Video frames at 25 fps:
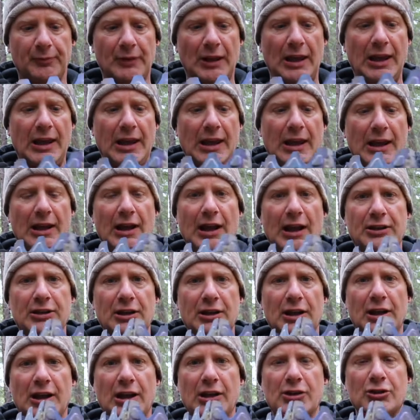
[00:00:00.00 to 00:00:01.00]
And I
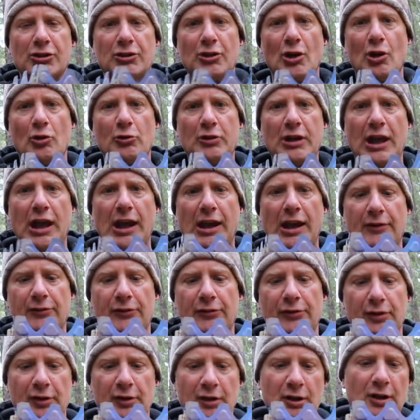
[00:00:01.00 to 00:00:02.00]
did a snow
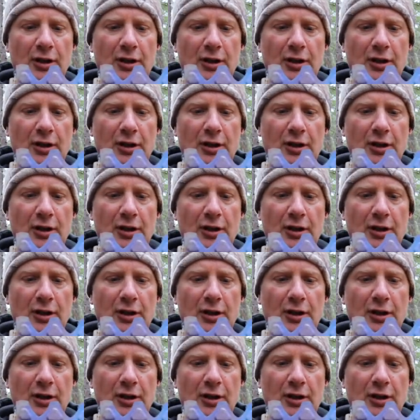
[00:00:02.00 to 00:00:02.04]
cave.